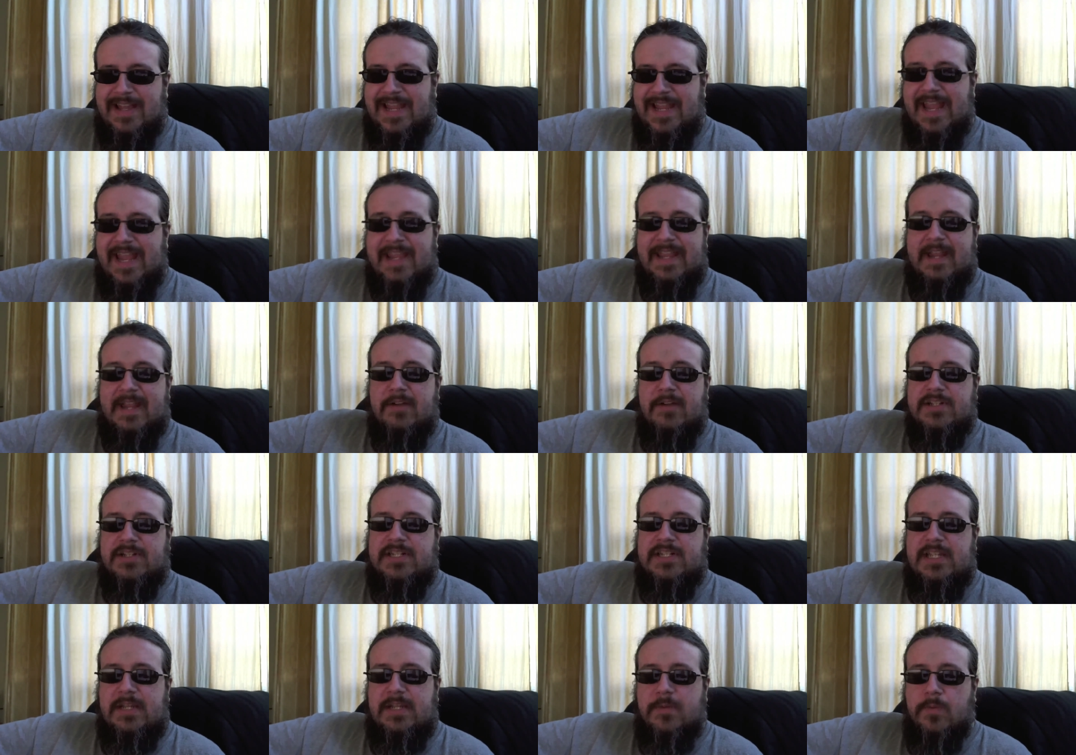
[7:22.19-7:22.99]
can't
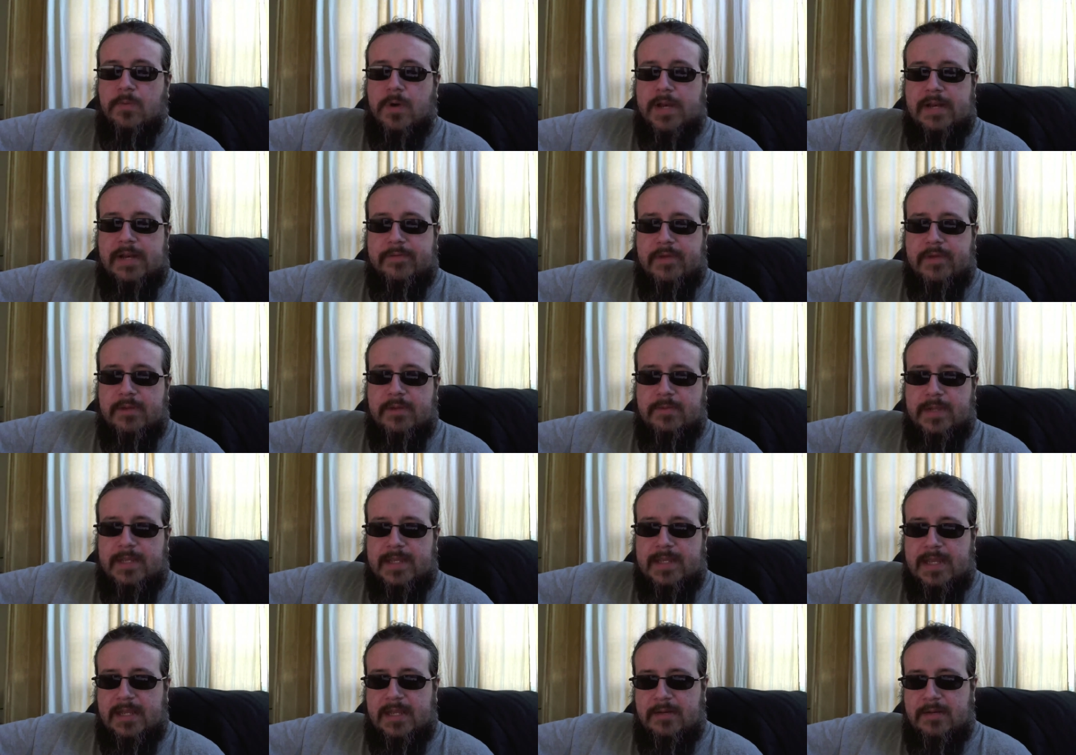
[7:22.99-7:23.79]
guarantee one every
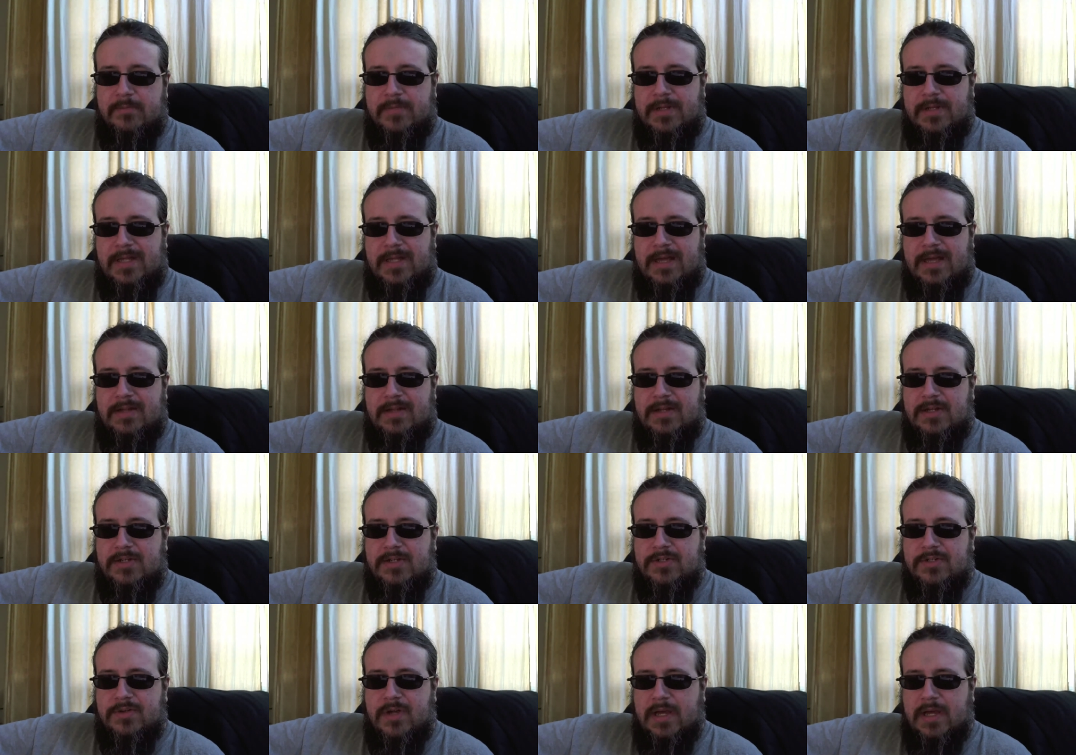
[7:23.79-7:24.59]
weekend, but
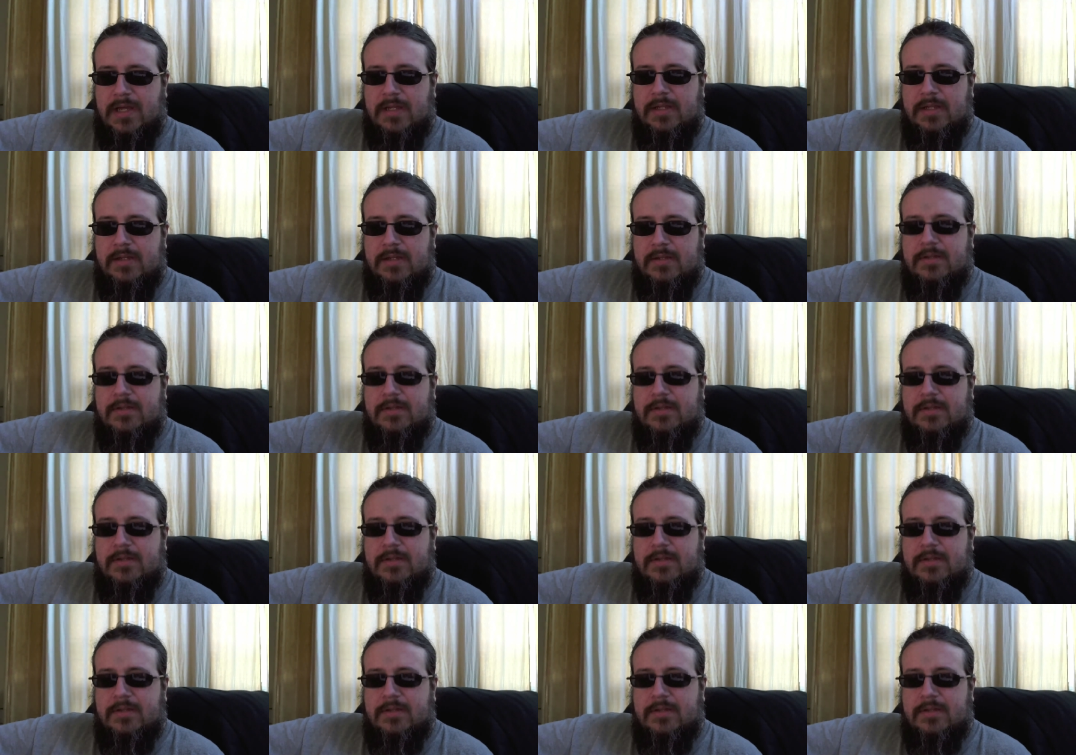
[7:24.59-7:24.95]
I'll, I'll try.